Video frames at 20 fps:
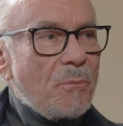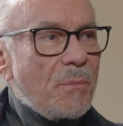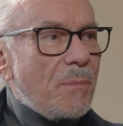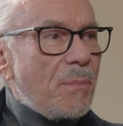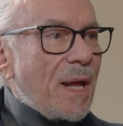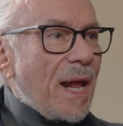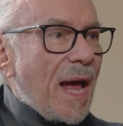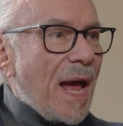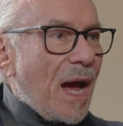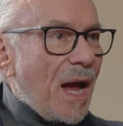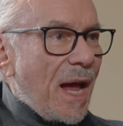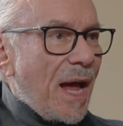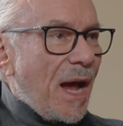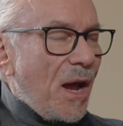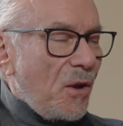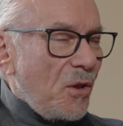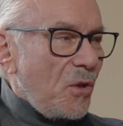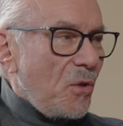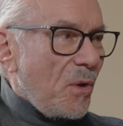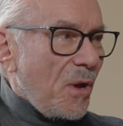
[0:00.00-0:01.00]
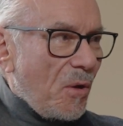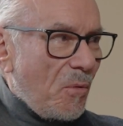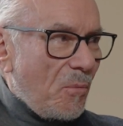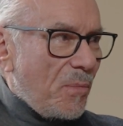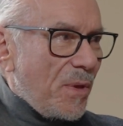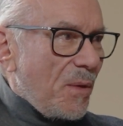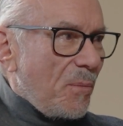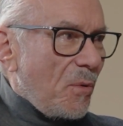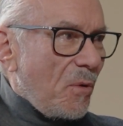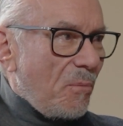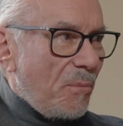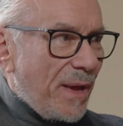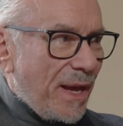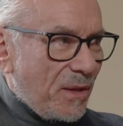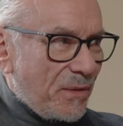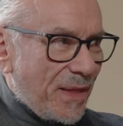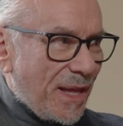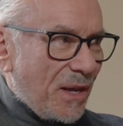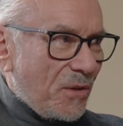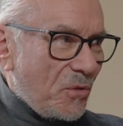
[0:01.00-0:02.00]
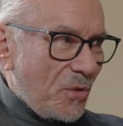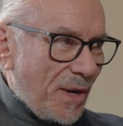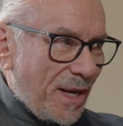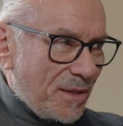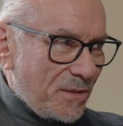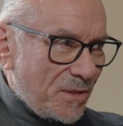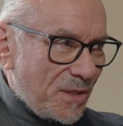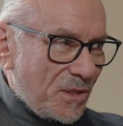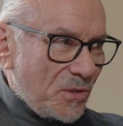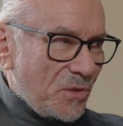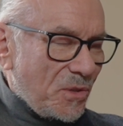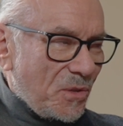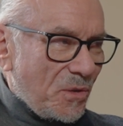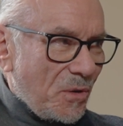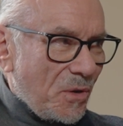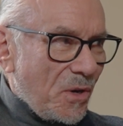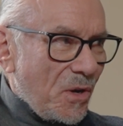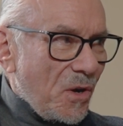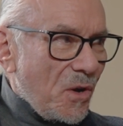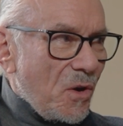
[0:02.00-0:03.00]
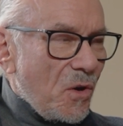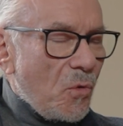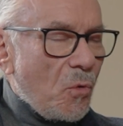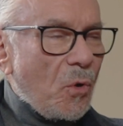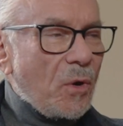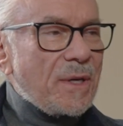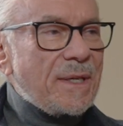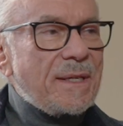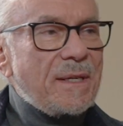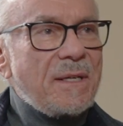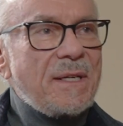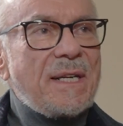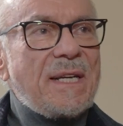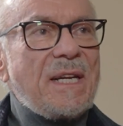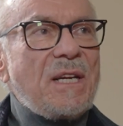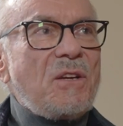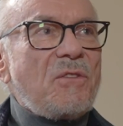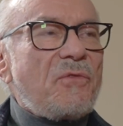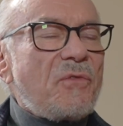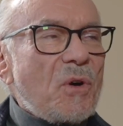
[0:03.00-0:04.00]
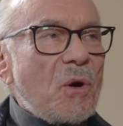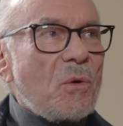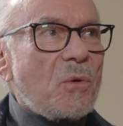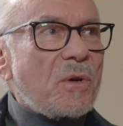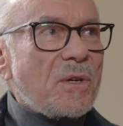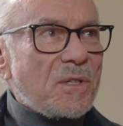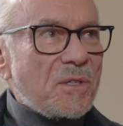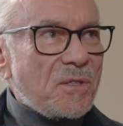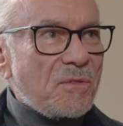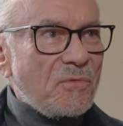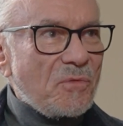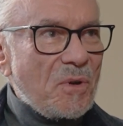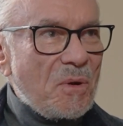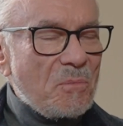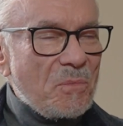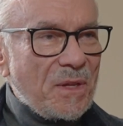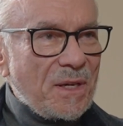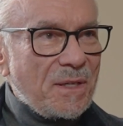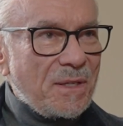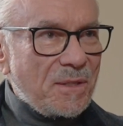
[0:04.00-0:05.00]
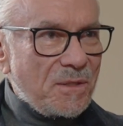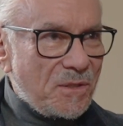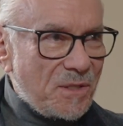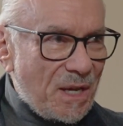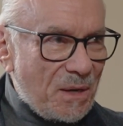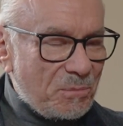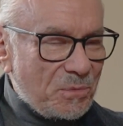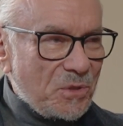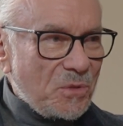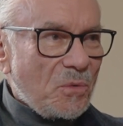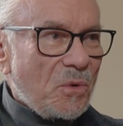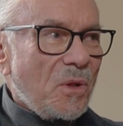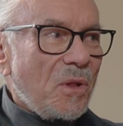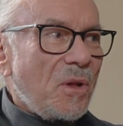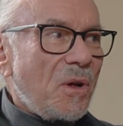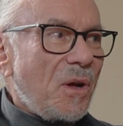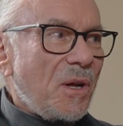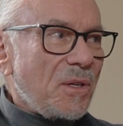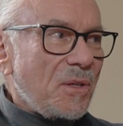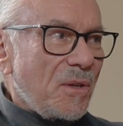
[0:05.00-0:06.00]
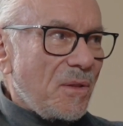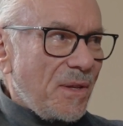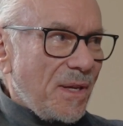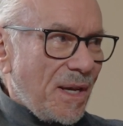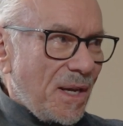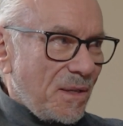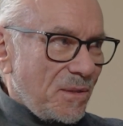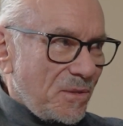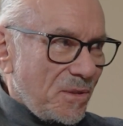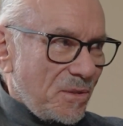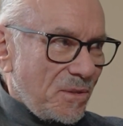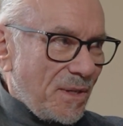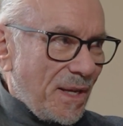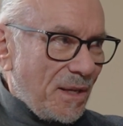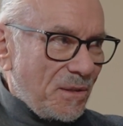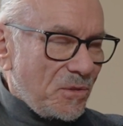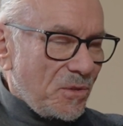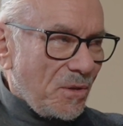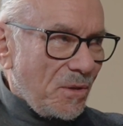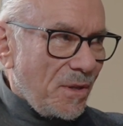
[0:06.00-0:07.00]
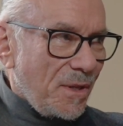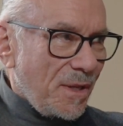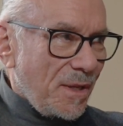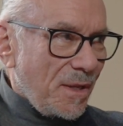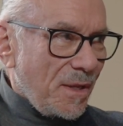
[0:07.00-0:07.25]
But how do you help people make that transition, or defocus from the conceptual onto the existential?